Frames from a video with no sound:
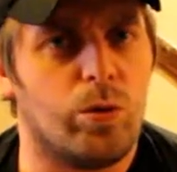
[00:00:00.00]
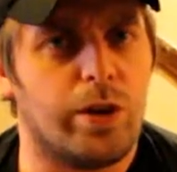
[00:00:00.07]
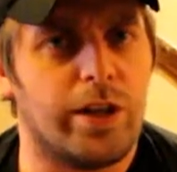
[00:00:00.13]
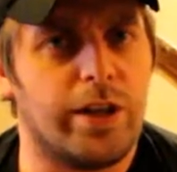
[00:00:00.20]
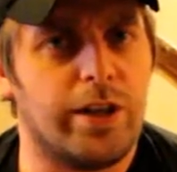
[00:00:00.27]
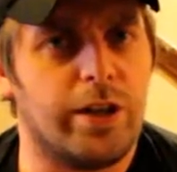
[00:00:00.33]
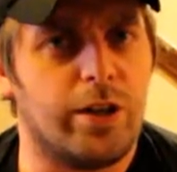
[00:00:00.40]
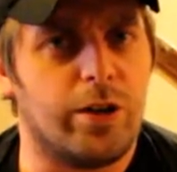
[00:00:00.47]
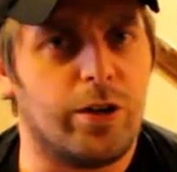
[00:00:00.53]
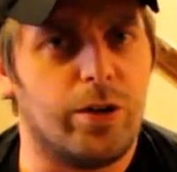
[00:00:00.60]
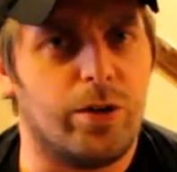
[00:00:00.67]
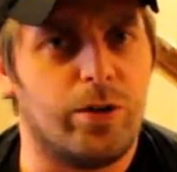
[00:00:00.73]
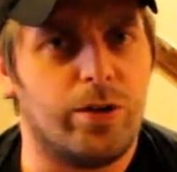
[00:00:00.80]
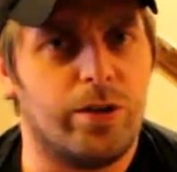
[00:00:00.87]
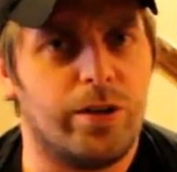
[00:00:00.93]
We're getting there
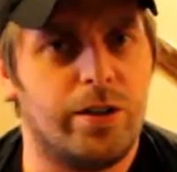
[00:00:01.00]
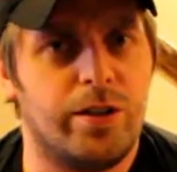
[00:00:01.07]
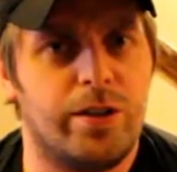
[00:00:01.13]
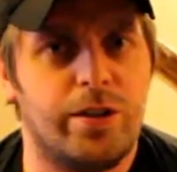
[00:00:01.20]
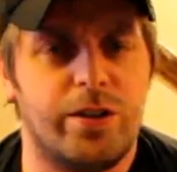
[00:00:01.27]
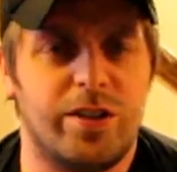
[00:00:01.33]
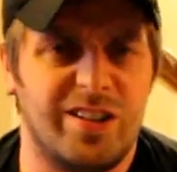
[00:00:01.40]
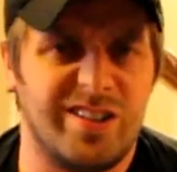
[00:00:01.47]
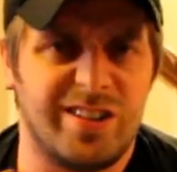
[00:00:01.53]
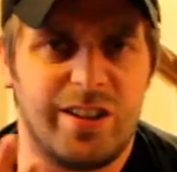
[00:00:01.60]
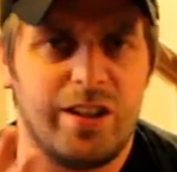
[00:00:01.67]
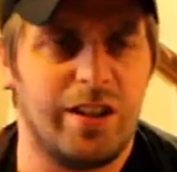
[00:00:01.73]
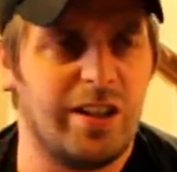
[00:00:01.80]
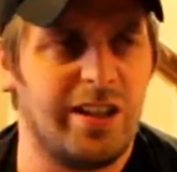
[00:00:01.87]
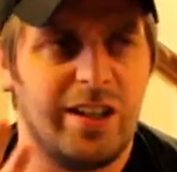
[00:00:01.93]
though. See,
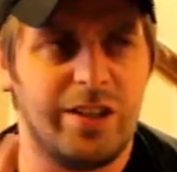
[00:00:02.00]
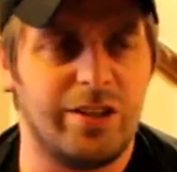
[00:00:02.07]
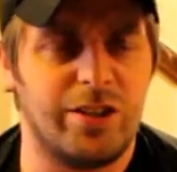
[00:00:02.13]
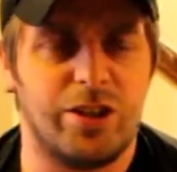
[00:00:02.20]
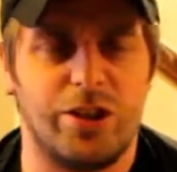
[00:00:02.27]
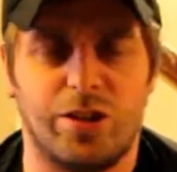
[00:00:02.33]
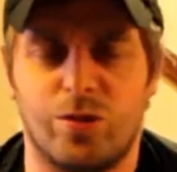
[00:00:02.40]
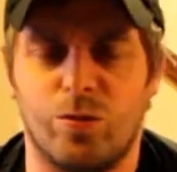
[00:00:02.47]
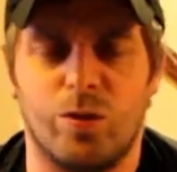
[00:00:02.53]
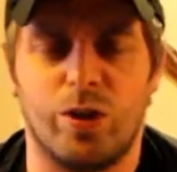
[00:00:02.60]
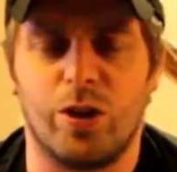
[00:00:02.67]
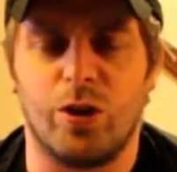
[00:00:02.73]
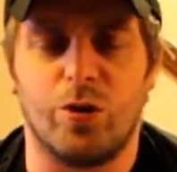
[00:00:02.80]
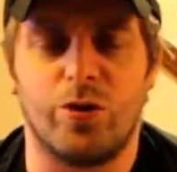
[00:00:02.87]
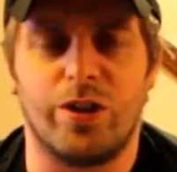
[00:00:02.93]
it's just
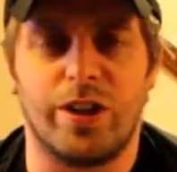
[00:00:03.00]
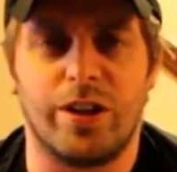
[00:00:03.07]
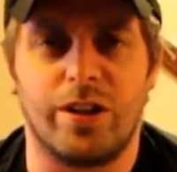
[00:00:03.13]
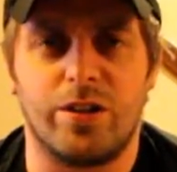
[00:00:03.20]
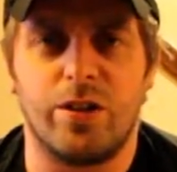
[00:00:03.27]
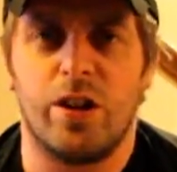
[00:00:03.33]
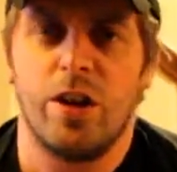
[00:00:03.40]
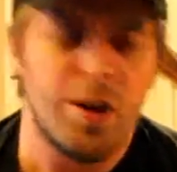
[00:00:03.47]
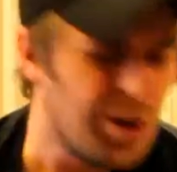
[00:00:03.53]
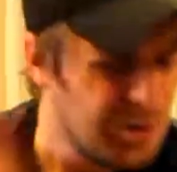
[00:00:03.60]
one of those things.